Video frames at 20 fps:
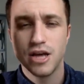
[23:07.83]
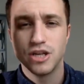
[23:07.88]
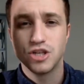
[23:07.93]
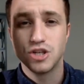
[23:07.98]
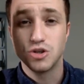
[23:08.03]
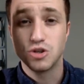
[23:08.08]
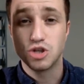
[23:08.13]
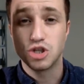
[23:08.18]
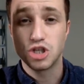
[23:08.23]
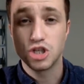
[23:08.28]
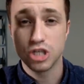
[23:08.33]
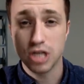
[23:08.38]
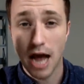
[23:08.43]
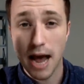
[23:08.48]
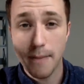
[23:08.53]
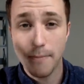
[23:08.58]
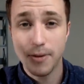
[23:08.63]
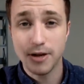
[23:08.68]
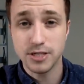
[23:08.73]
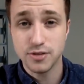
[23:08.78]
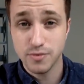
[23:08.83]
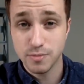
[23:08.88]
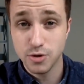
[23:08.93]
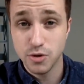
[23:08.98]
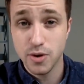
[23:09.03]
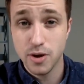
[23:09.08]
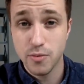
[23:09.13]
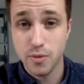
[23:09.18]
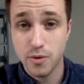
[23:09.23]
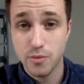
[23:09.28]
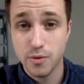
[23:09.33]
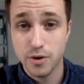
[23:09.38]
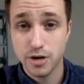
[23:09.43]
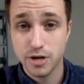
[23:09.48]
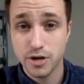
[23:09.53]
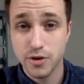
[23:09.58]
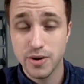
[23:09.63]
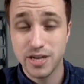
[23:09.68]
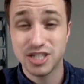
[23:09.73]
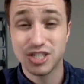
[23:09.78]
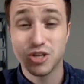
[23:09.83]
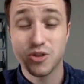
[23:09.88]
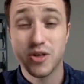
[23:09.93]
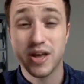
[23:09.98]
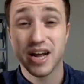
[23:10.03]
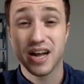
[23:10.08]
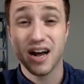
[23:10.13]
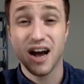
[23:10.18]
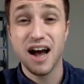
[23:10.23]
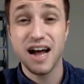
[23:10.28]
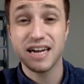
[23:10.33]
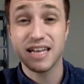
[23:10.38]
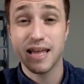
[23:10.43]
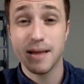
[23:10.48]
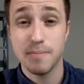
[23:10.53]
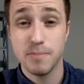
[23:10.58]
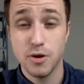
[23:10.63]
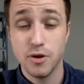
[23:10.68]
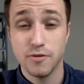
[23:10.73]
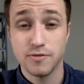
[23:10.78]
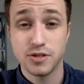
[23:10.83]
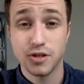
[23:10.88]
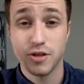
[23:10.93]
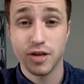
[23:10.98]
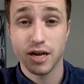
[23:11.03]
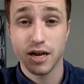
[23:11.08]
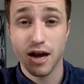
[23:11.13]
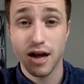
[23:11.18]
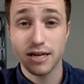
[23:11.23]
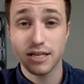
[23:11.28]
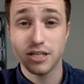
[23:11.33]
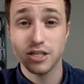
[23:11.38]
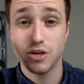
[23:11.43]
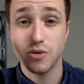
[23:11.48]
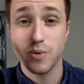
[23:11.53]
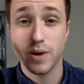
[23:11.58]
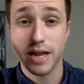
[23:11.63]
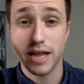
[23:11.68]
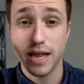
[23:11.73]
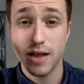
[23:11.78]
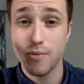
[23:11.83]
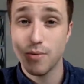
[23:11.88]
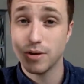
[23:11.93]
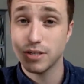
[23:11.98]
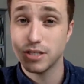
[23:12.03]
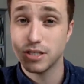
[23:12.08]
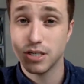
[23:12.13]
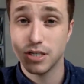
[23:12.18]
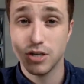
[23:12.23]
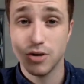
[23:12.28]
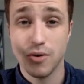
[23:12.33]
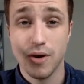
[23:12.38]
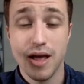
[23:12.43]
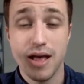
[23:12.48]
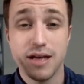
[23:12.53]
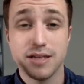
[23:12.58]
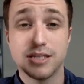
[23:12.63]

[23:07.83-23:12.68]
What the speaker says: to stop us from doing what we're doing so that God can move, so that God can do what He wants to do.